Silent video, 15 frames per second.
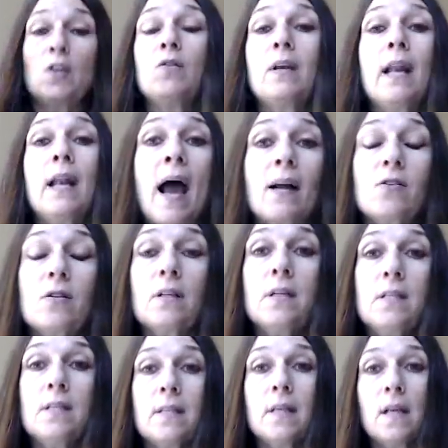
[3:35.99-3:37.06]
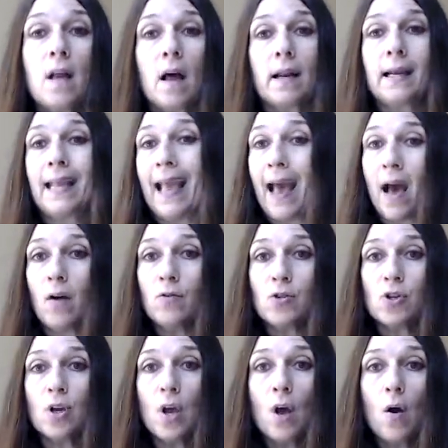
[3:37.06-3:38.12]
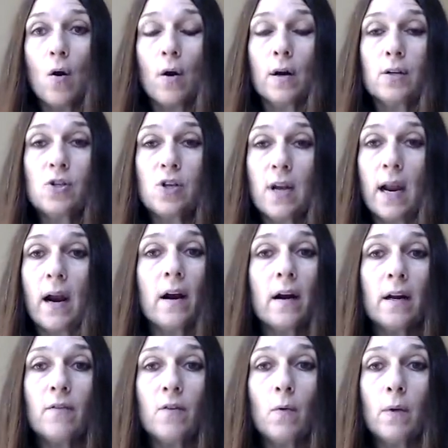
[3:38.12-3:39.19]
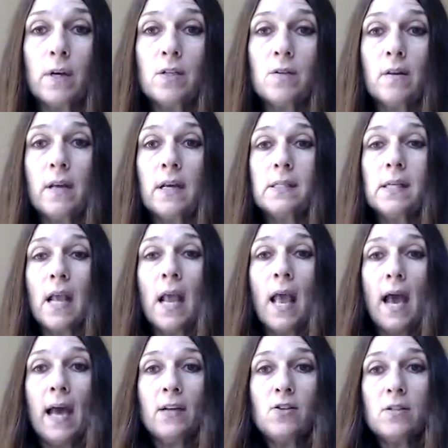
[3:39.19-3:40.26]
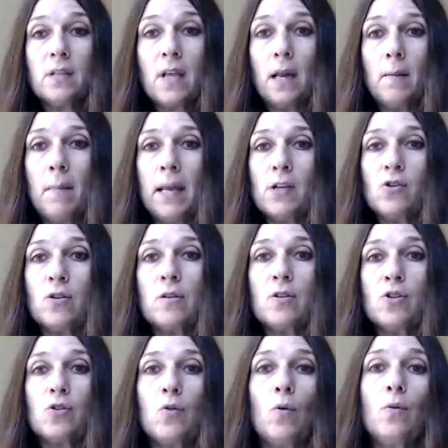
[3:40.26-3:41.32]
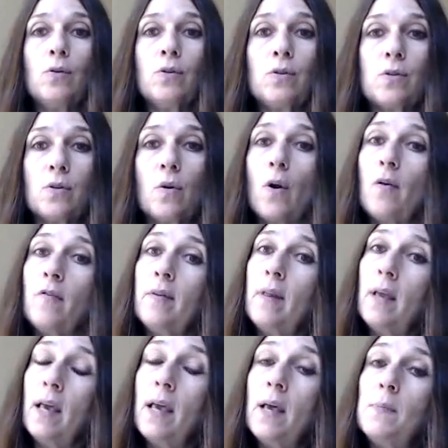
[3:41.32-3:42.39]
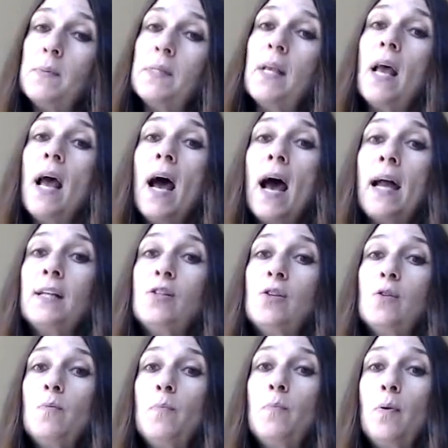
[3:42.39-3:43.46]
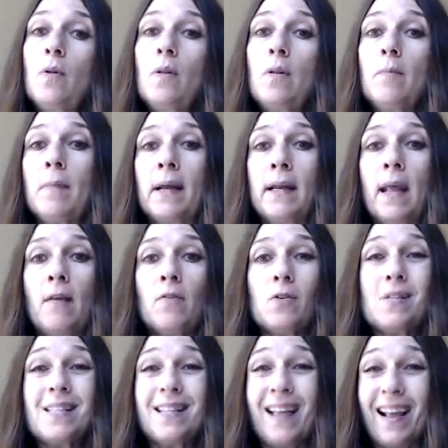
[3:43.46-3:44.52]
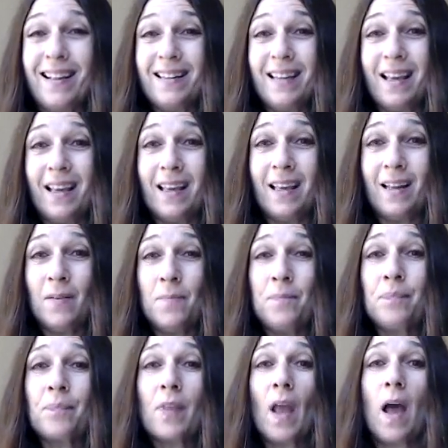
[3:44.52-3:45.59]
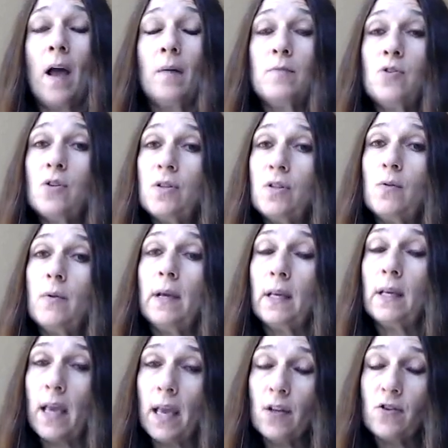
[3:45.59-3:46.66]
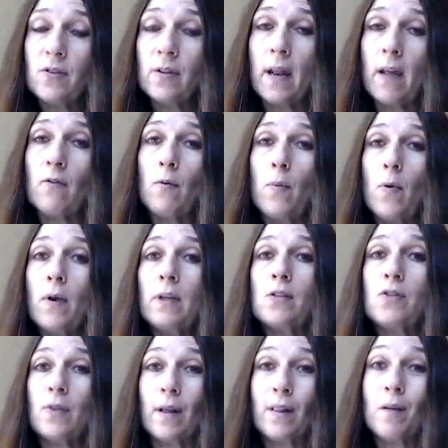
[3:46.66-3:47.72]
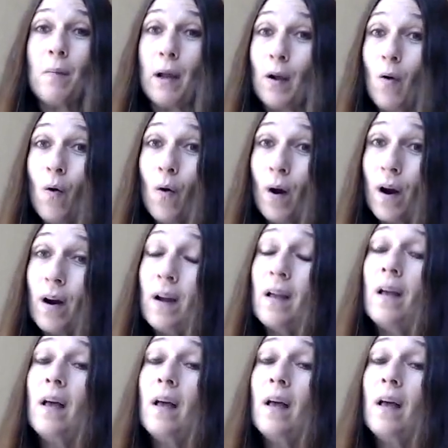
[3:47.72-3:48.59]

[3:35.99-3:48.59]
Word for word: You can actually sit on a couch or a chair if you want to do this, and just kind of make sure the shoulders are over the hips. I do pull my navel slightly in um, just to engage the navel point, strengthen my core.